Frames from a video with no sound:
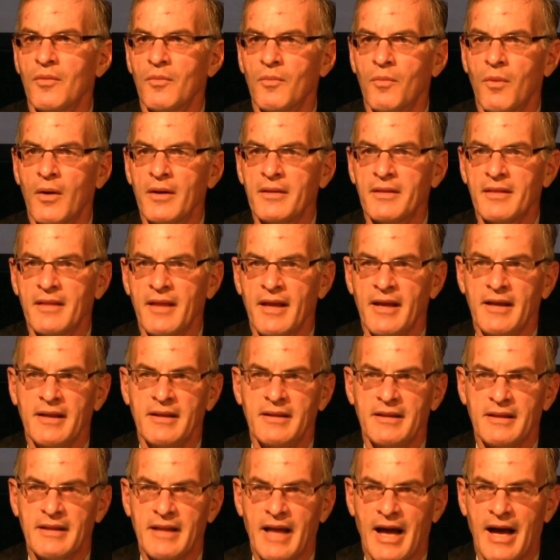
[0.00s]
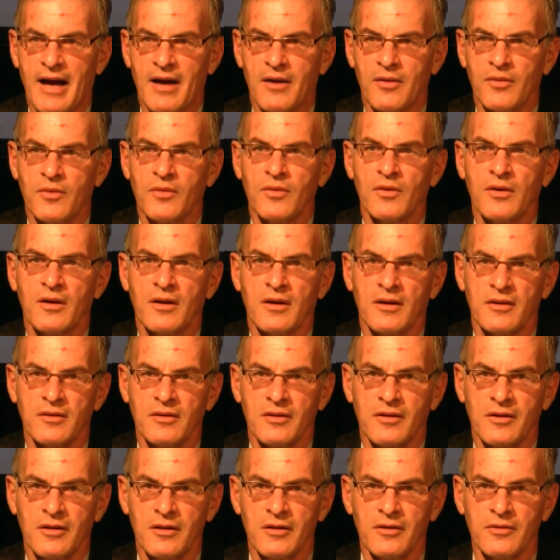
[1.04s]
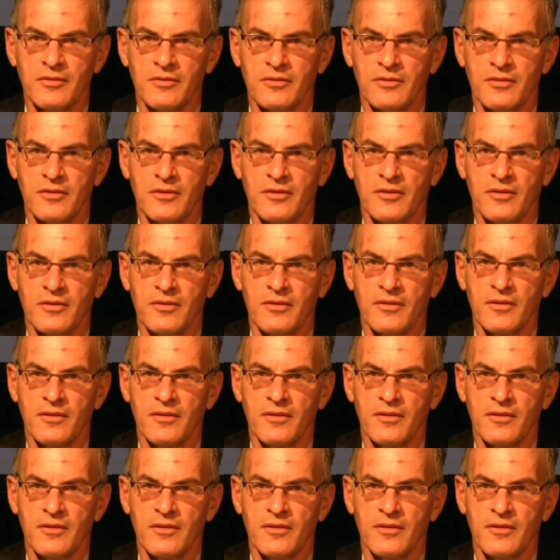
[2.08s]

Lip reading: what they now conclude.